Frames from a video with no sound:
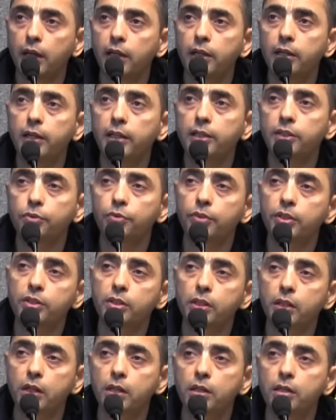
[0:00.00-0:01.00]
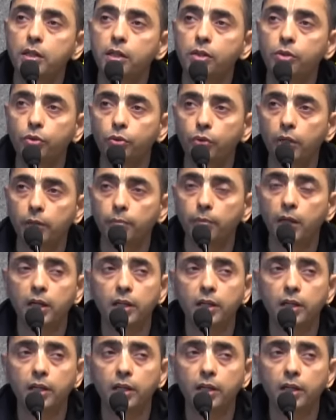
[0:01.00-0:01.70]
unless we surrender to Him,